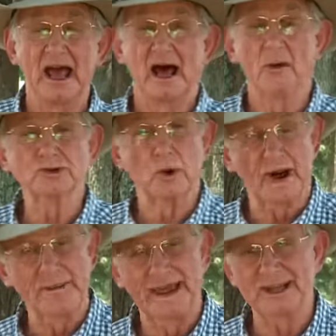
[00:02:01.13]
I was a
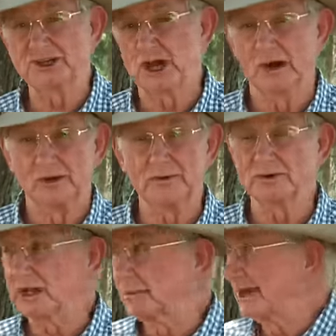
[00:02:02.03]
one-man show. There
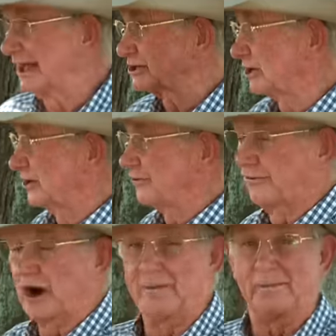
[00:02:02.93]
was nobody else on this
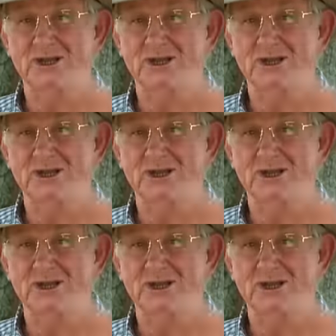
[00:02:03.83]
farm. My